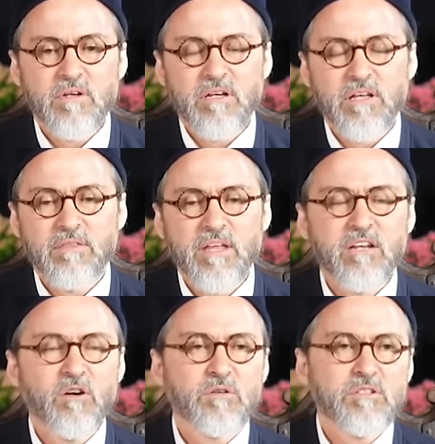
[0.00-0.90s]
they
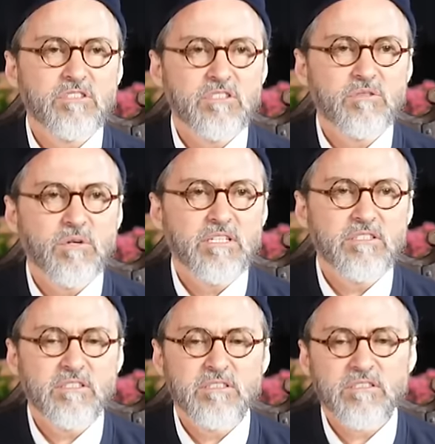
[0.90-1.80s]
know their
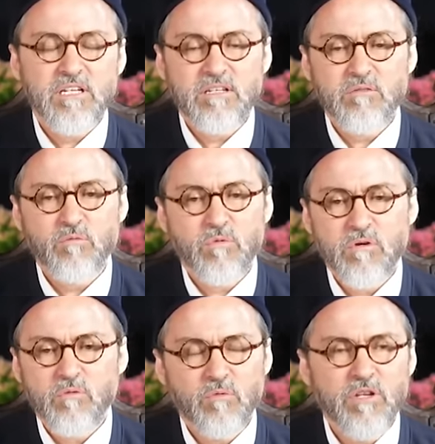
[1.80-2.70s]
situations, and
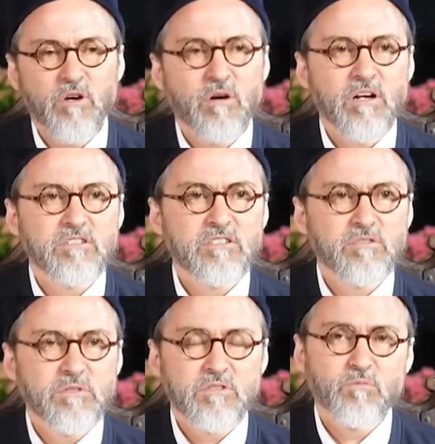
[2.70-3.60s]
we know our
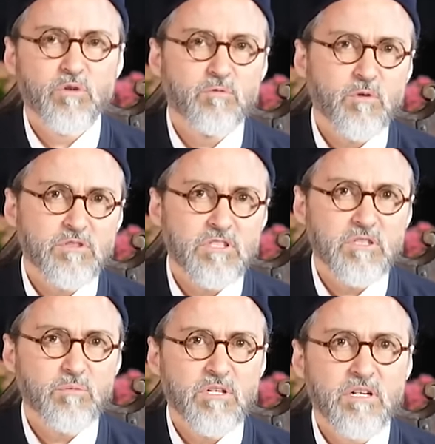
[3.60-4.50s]
situation. We're fortunate to
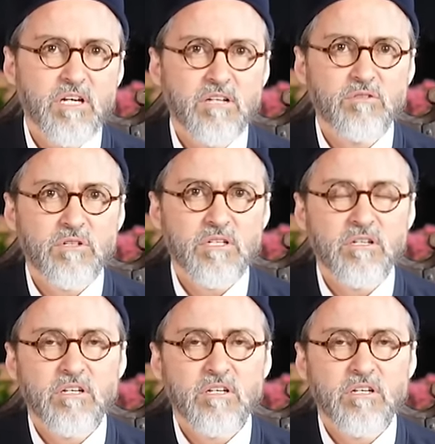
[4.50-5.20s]
be in a country